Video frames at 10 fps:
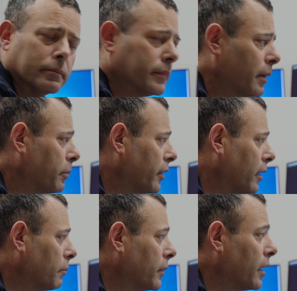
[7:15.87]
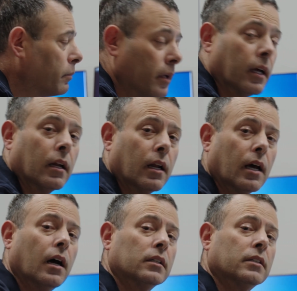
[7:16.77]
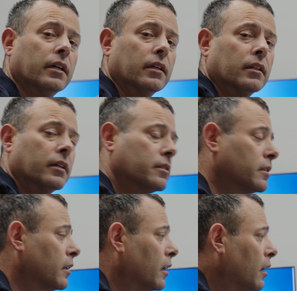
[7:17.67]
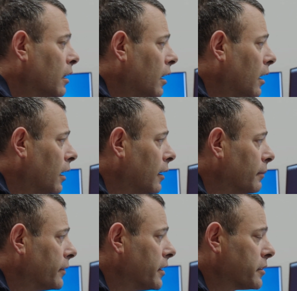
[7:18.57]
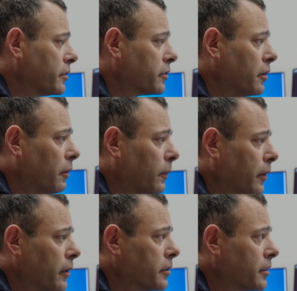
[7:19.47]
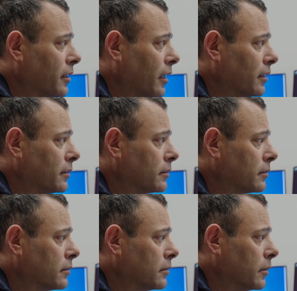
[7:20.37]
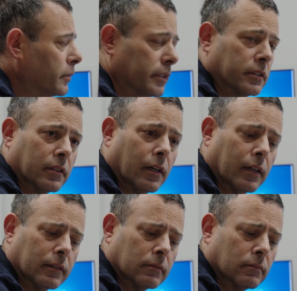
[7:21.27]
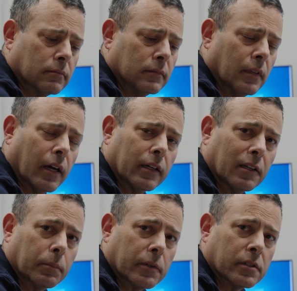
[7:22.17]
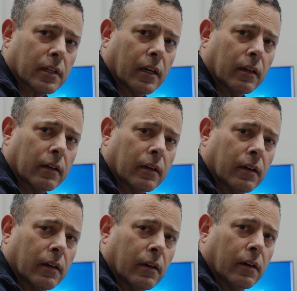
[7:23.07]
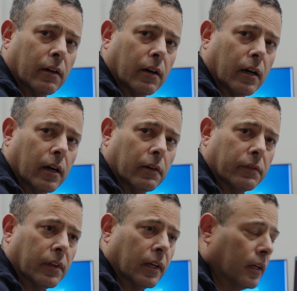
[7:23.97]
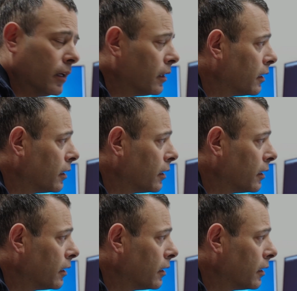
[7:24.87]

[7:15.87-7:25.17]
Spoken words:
They put up, I'll tell you this, this is no worse than what's on 90% of the